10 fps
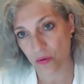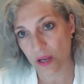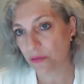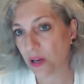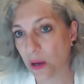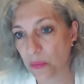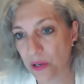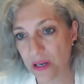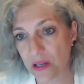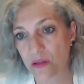If a
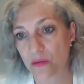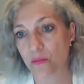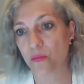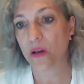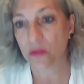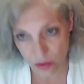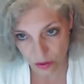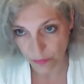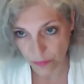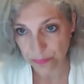company doesn't want
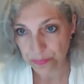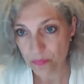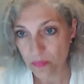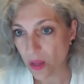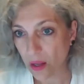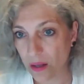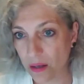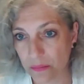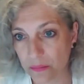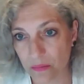
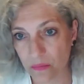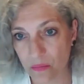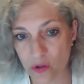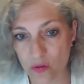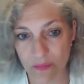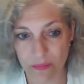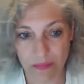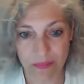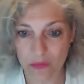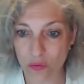
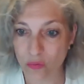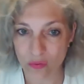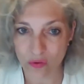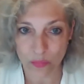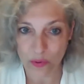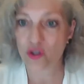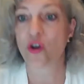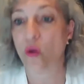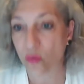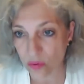to be
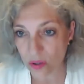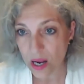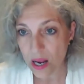shown,